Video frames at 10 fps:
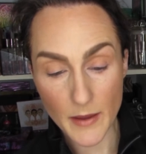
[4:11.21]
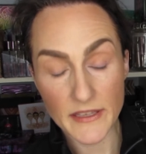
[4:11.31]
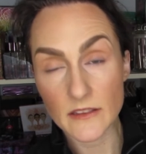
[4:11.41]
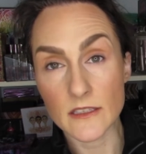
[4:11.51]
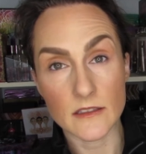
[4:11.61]

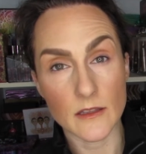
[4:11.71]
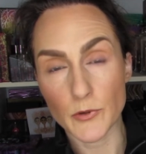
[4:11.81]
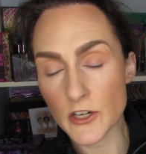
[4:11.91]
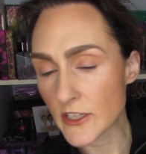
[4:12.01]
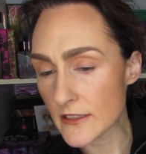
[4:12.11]
mean, the
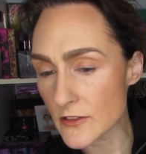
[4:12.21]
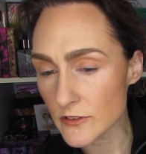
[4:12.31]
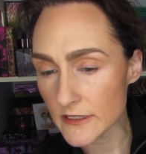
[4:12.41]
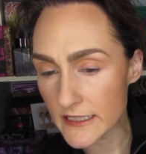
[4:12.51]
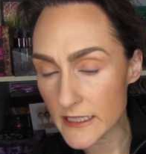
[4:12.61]
brush can
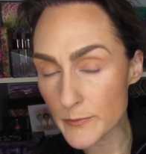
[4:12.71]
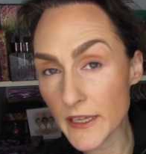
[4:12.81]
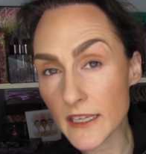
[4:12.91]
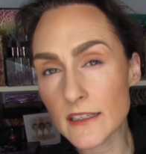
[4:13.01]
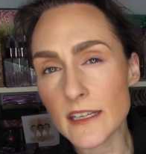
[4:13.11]
certainly dip in.